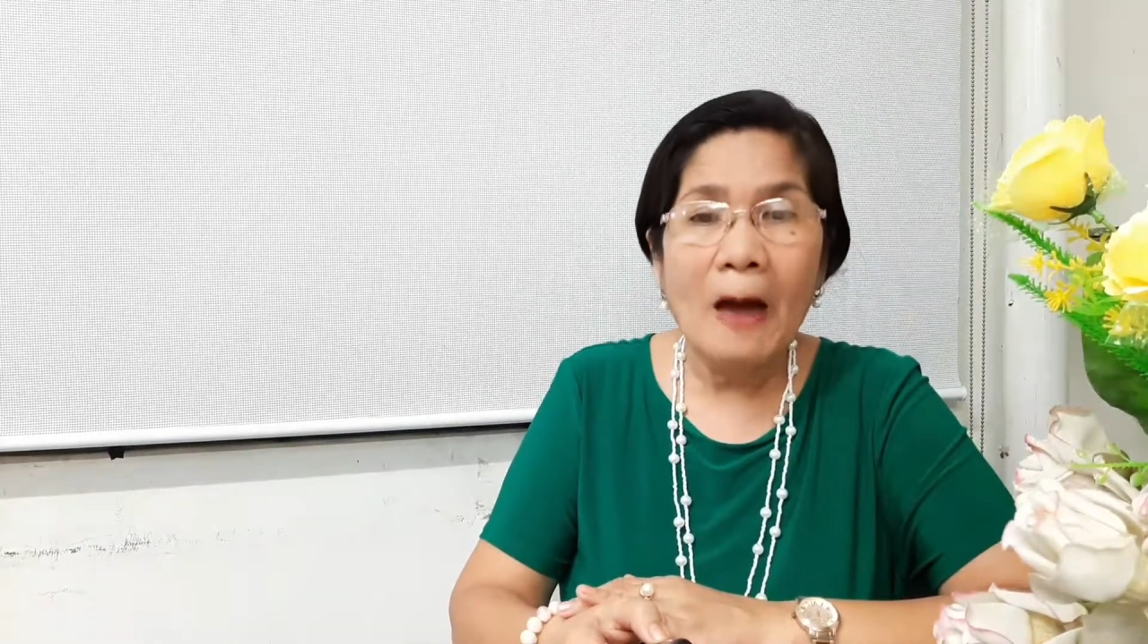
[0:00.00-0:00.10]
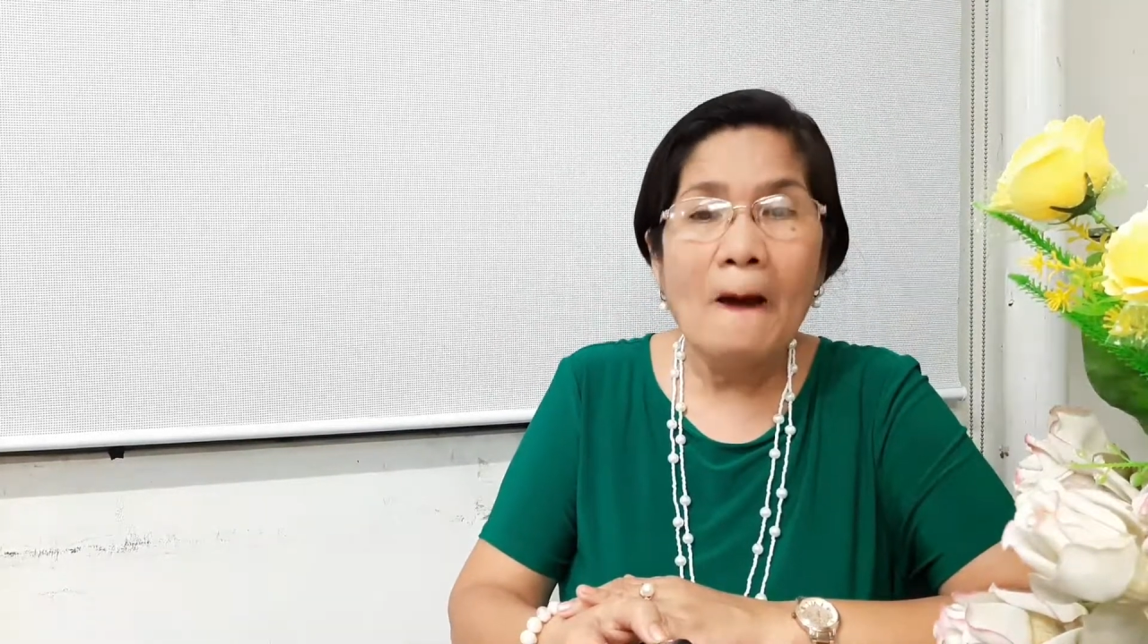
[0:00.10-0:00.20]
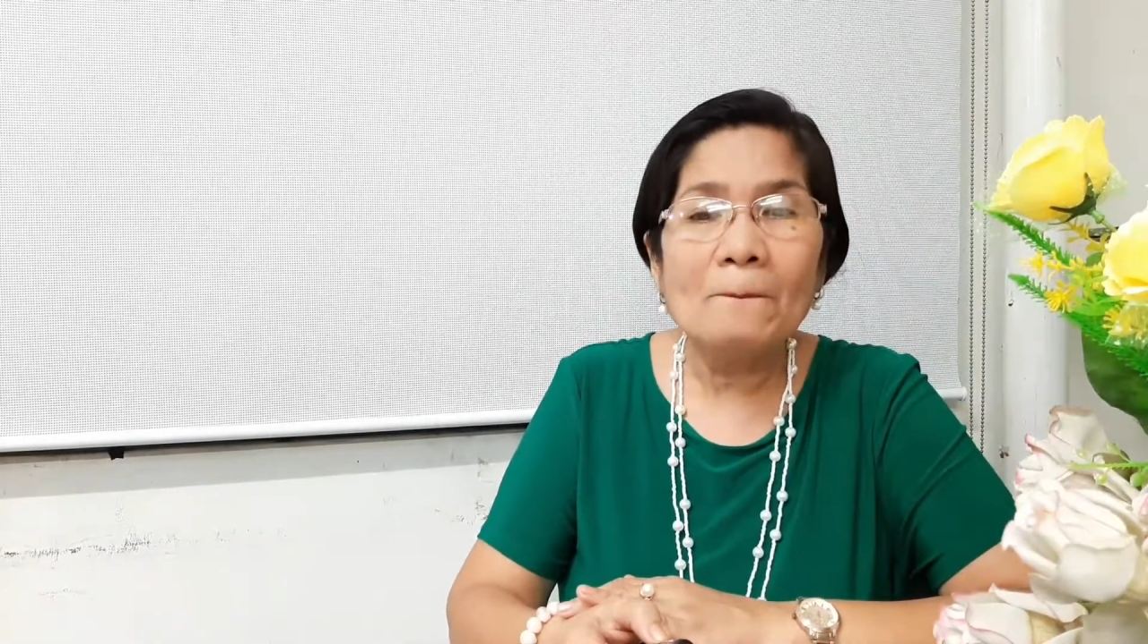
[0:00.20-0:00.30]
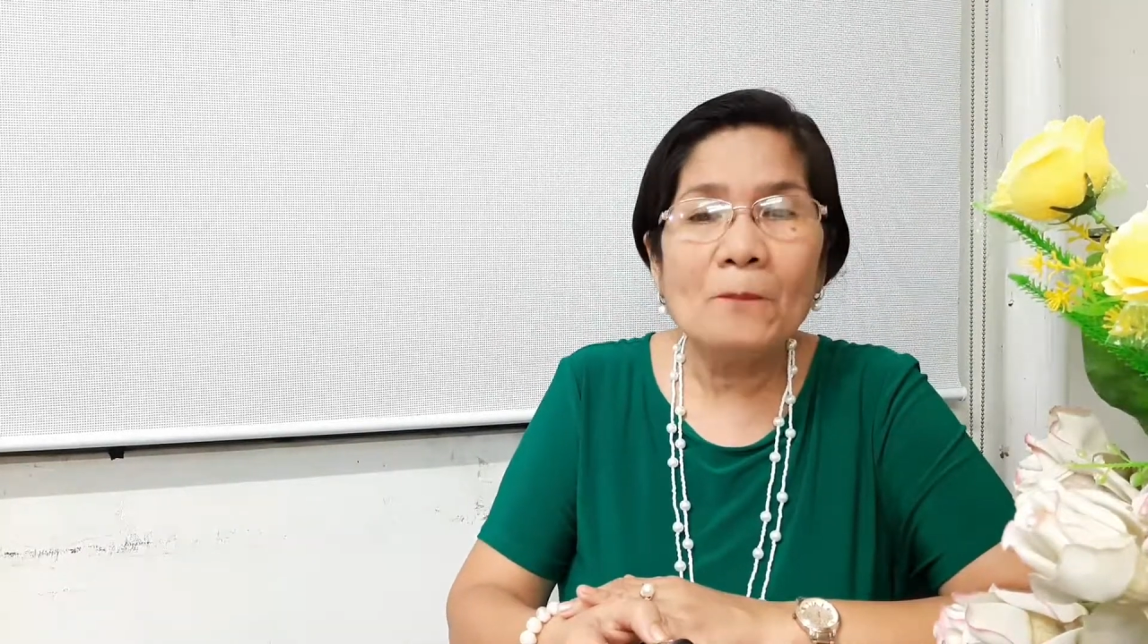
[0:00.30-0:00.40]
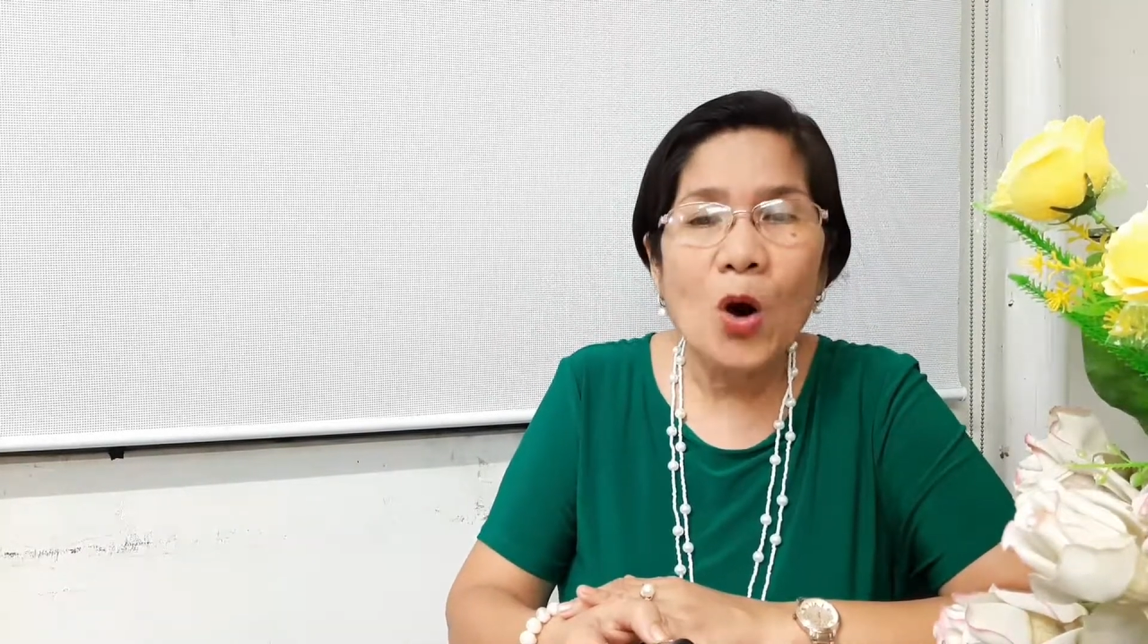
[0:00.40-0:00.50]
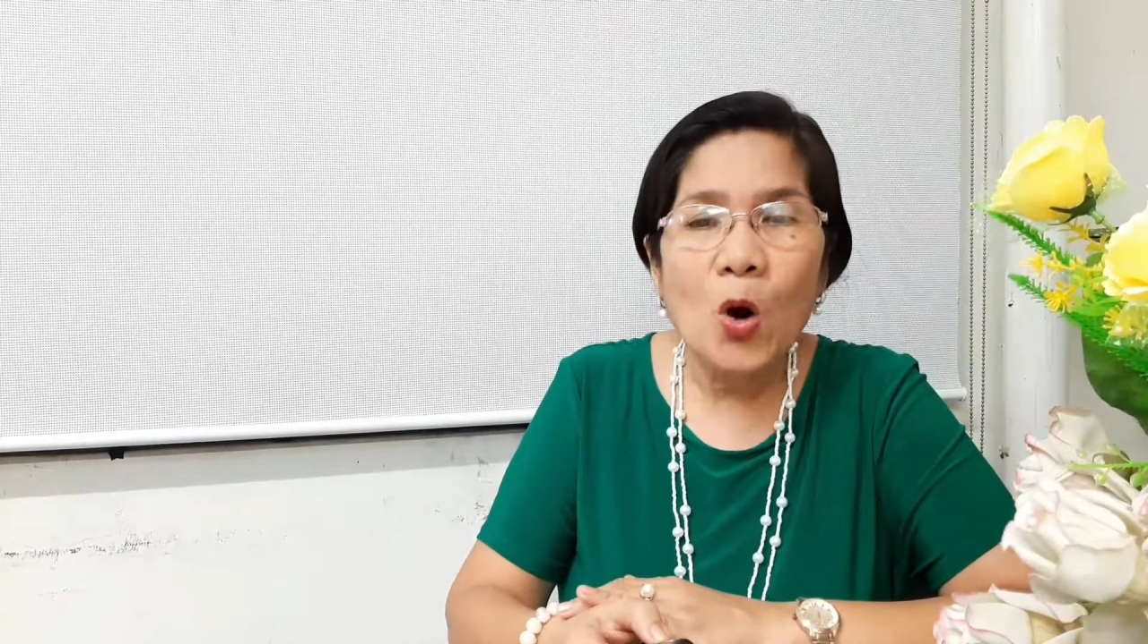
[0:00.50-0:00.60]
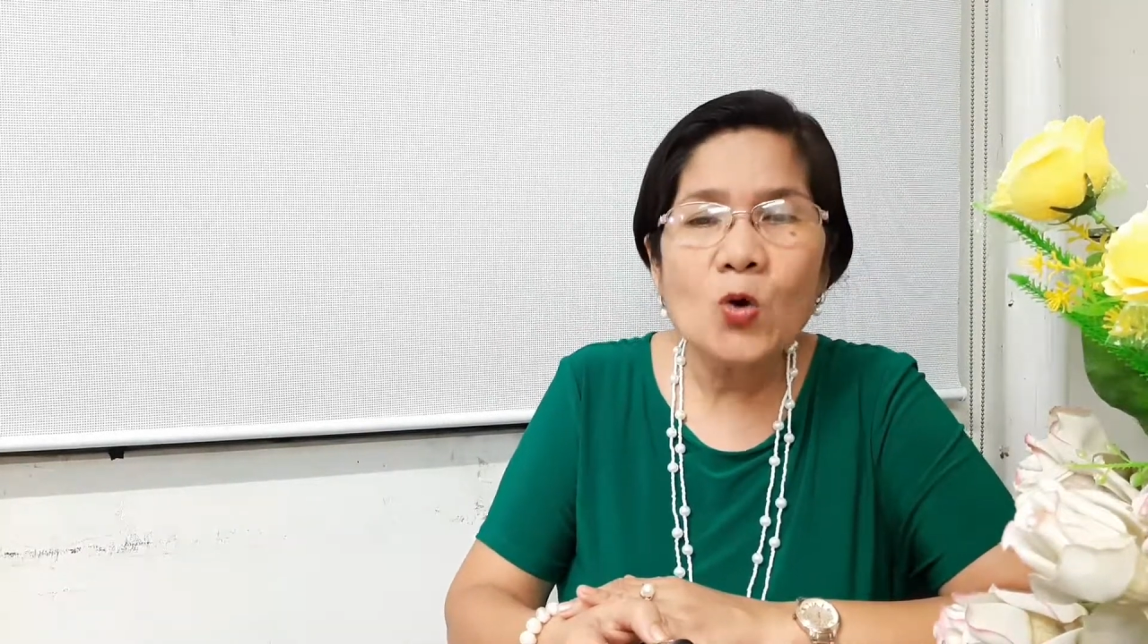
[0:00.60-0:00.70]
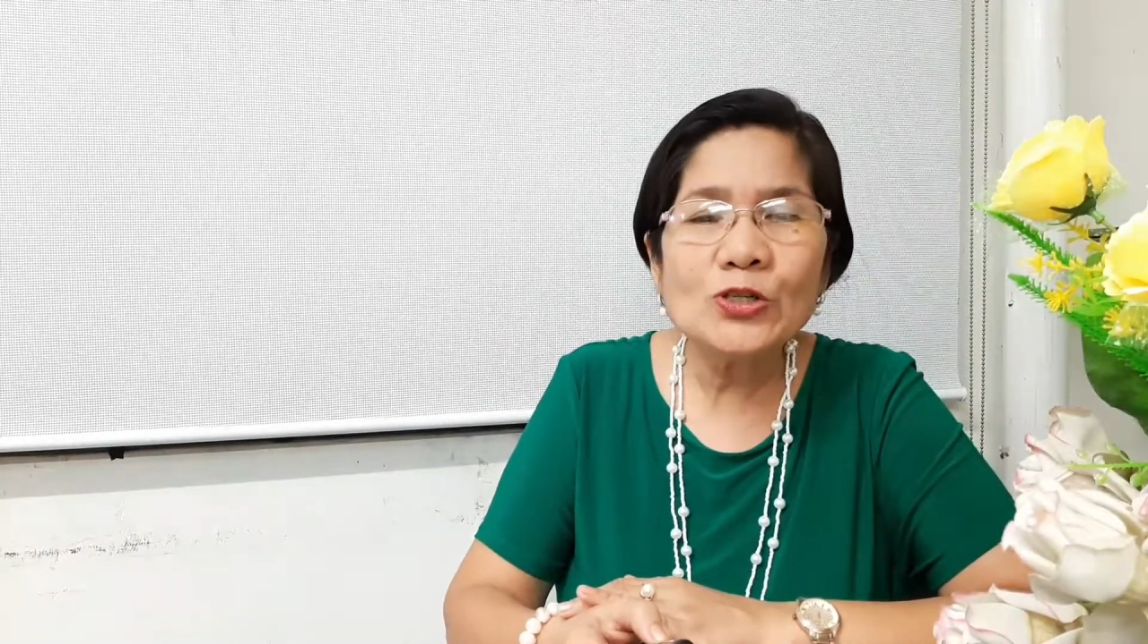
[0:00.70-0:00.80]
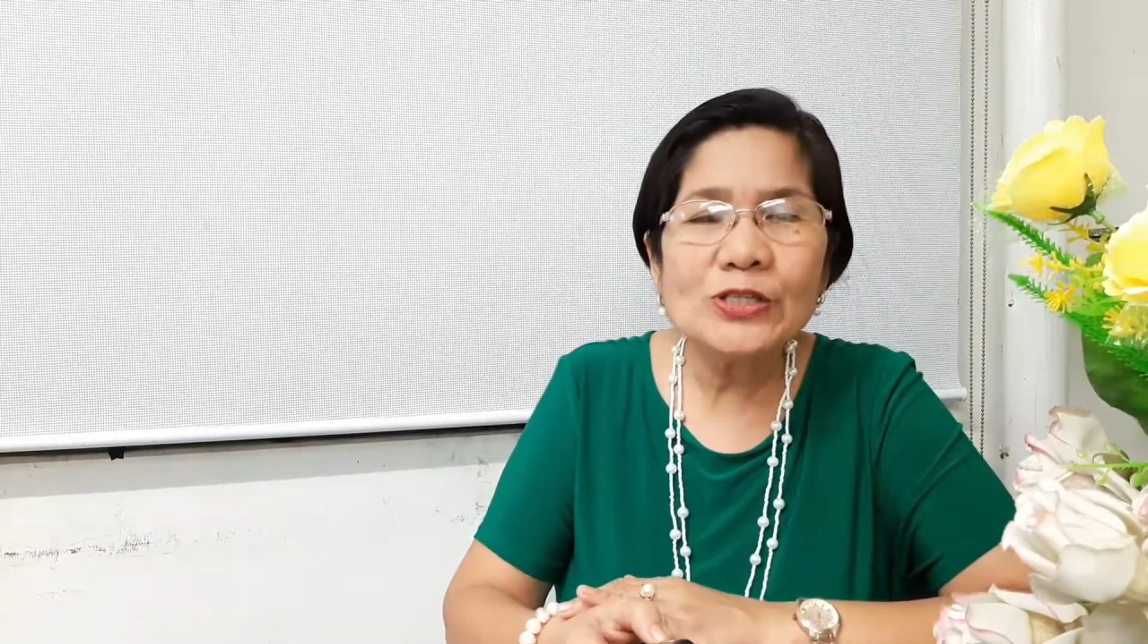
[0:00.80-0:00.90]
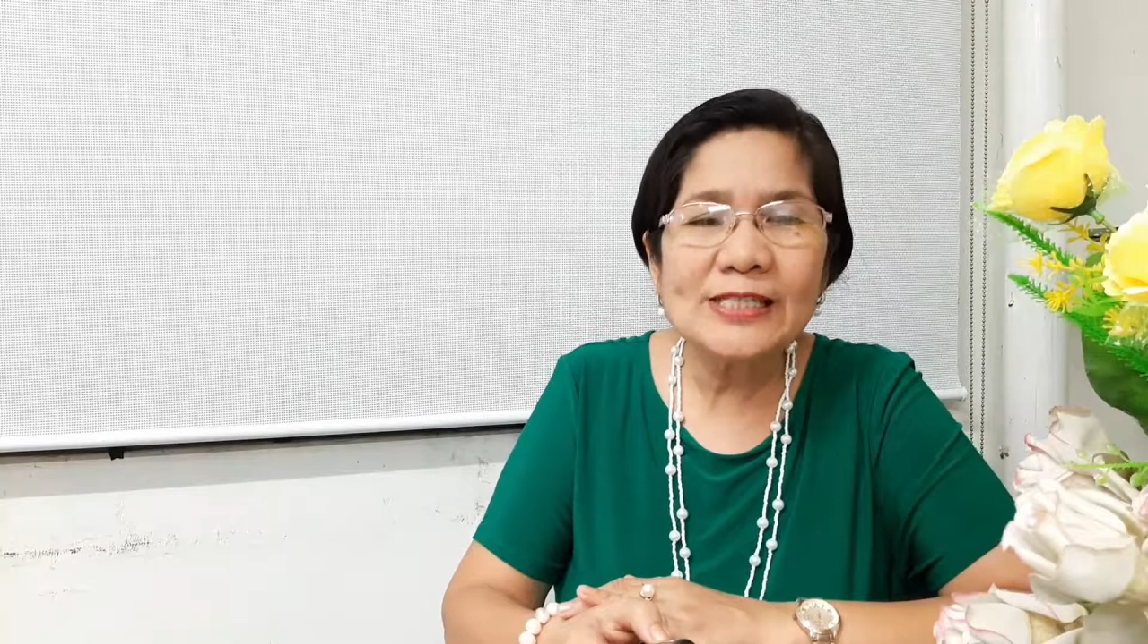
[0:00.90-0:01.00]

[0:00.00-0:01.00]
most